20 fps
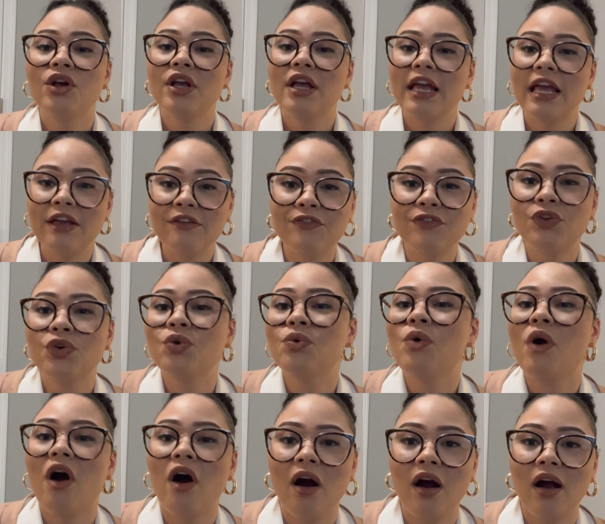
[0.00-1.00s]
If you
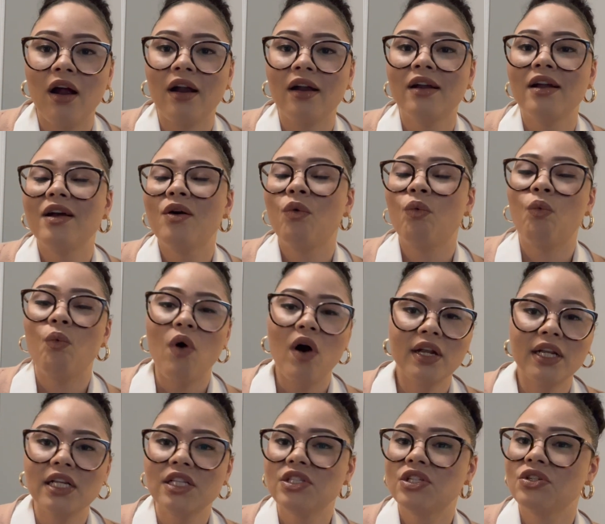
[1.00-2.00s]
are
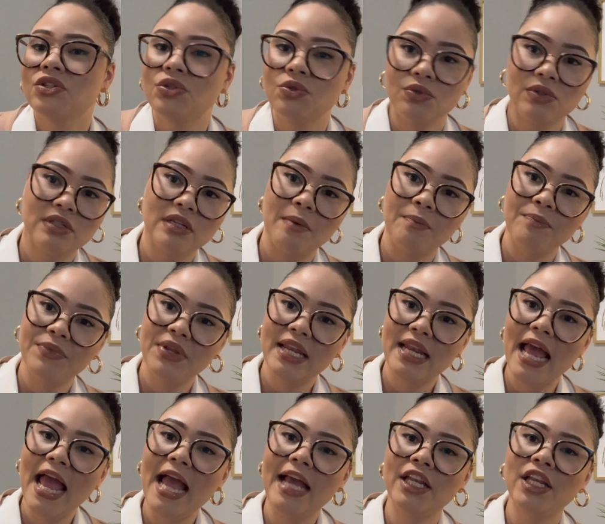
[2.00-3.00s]
wanting to do something
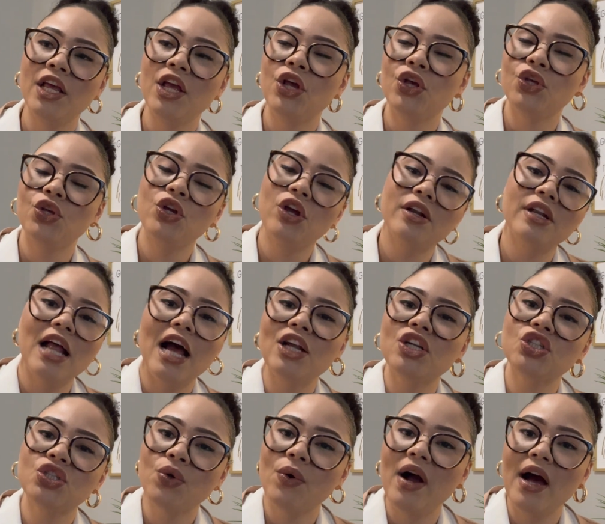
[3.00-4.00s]
and you're not
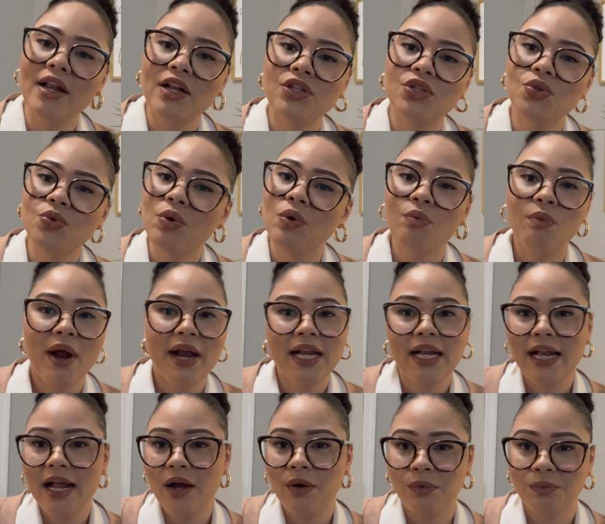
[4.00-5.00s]
sure how to do it, write it
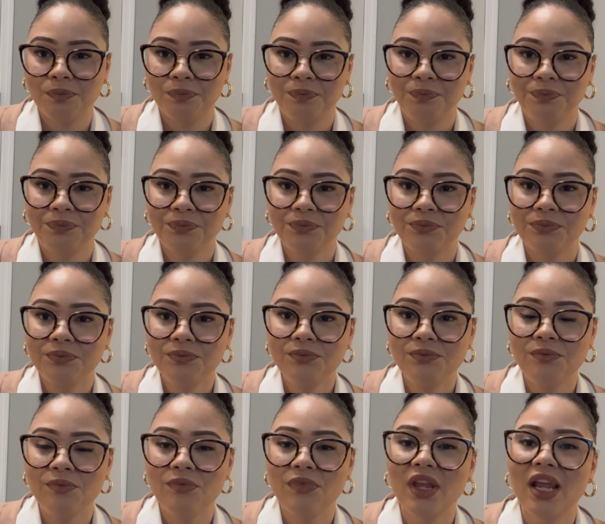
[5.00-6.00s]
out.
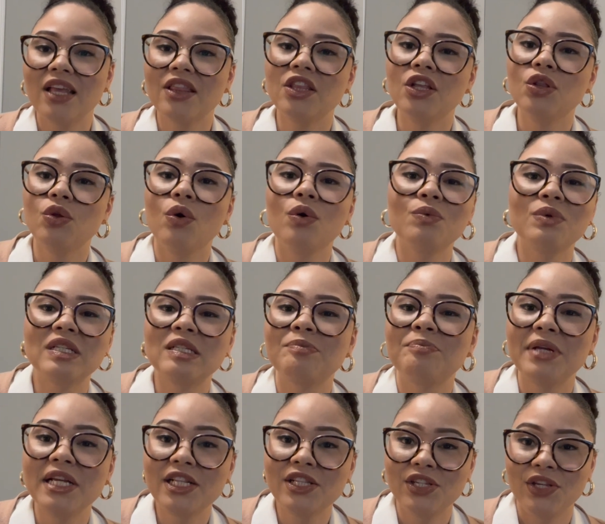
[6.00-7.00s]
The Lord will
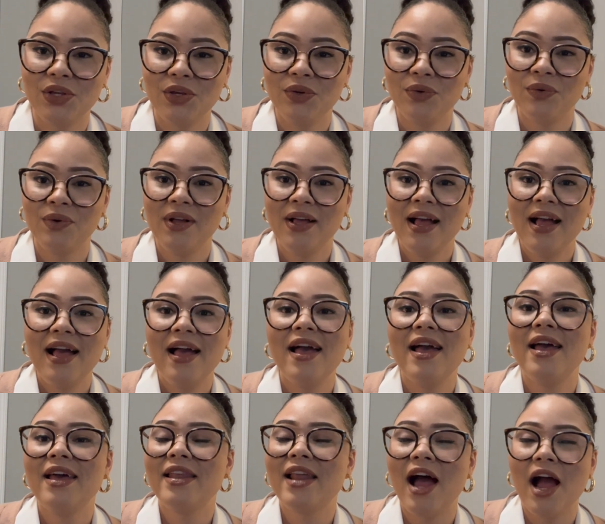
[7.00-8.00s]
speak to you.
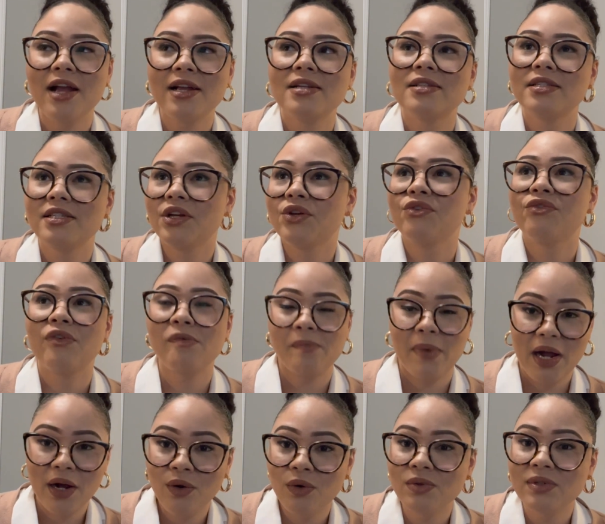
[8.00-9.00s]
And I can tell you from
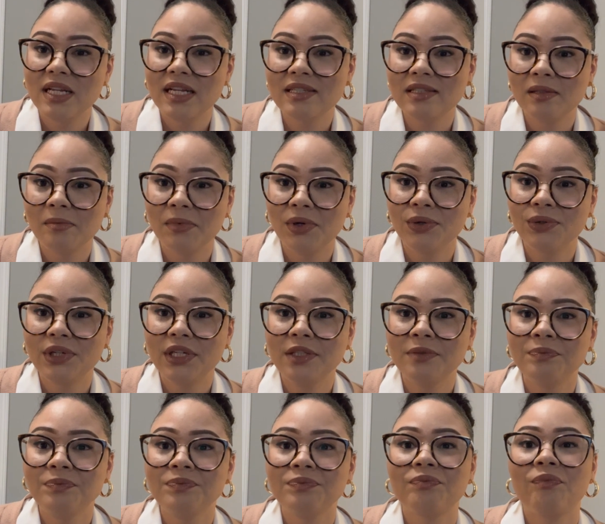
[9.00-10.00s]
my own testimony
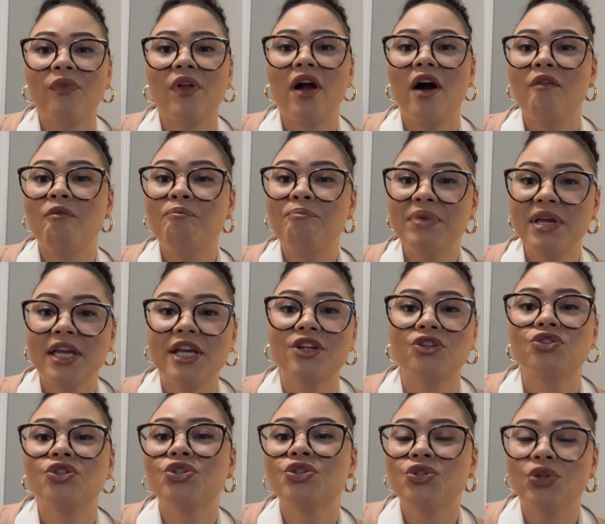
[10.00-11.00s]
of being
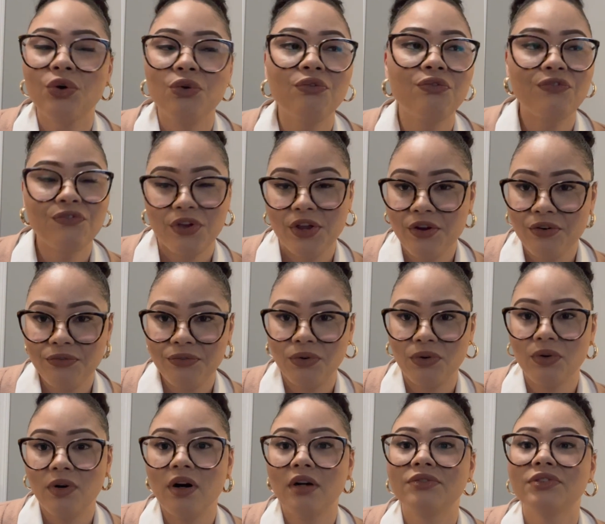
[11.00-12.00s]
so
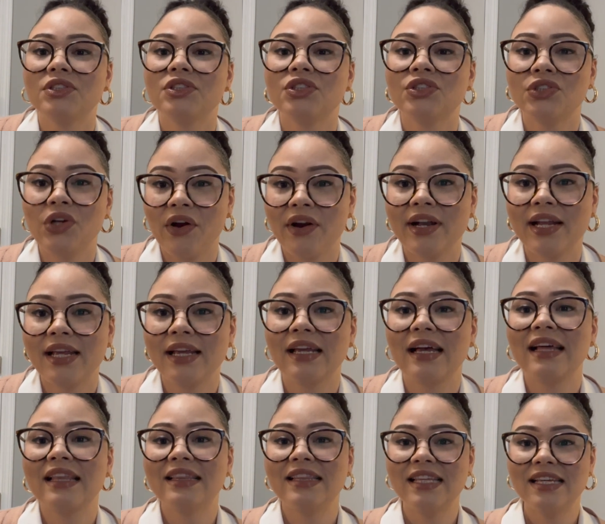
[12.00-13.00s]
fearful of
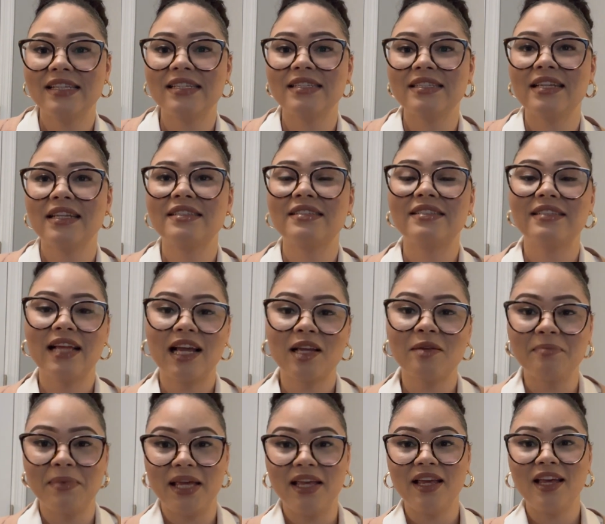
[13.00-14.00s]
starting this
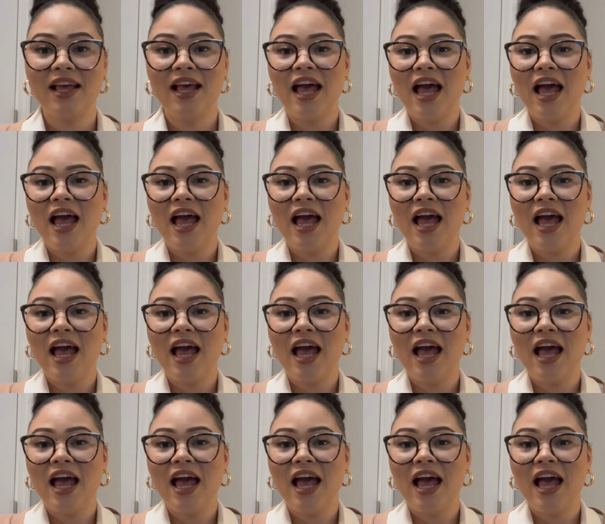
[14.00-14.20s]
segment.